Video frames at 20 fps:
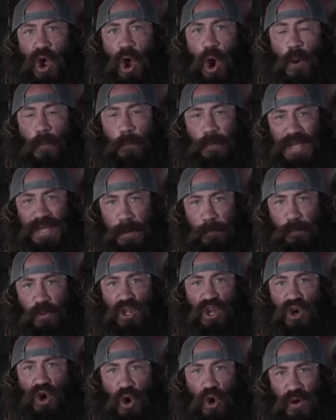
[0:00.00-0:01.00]
Our
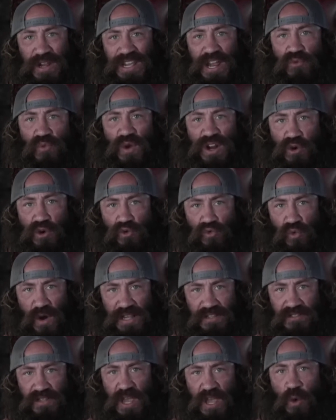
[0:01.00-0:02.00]
people are hurting at record
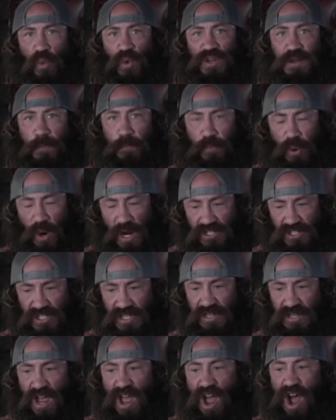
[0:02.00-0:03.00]
rates with
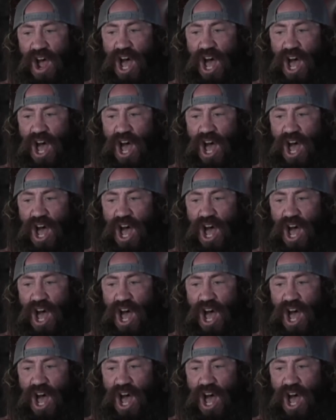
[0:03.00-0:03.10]
depression,